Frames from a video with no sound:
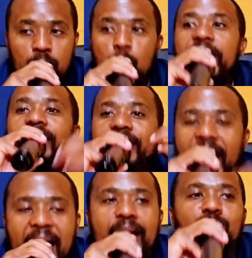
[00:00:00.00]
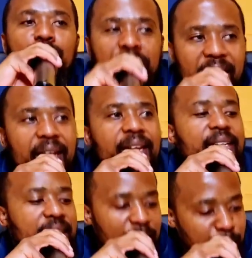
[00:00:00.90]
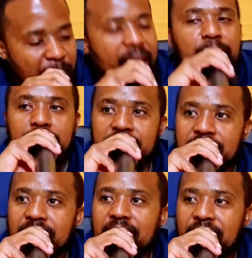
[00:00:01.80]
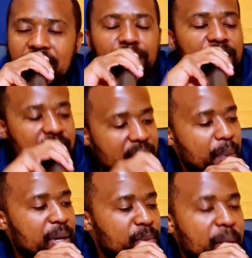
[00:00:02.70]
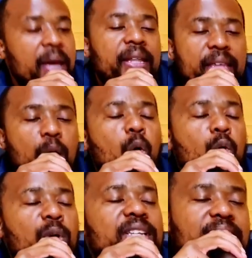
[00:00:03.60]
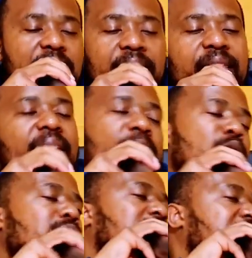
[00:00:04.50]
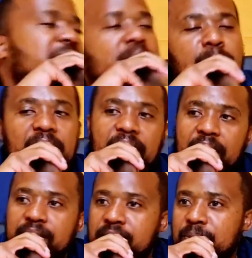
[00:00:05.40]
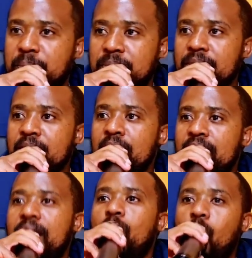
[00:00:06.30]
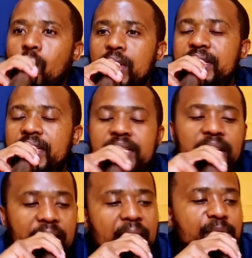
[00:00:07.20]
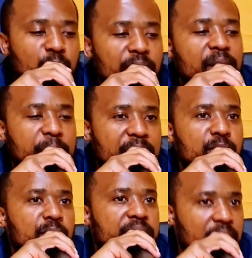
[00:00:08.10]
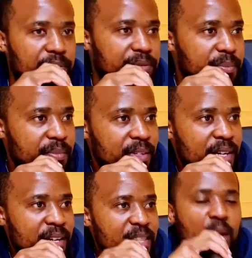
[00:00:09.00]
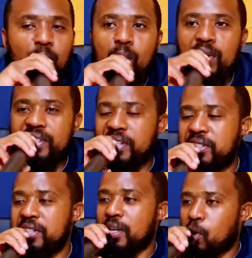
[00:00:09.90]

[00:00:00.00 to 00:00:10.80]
we tired of hearing that Bible. Every Sabbath, but they always, they cannot teach something else. They're always teaching love your neighbor as yourself. They're always teaching